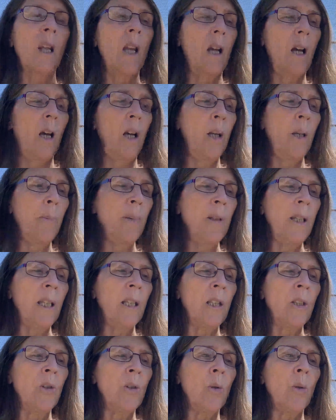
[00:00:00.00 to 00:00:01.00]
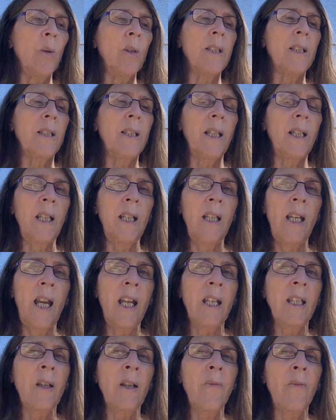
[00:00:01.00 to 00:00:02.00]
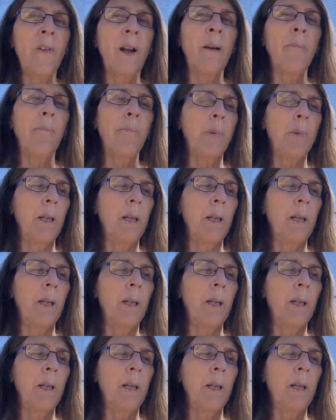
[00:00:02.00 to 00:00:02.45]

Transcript: Opening the door, sitting out the front,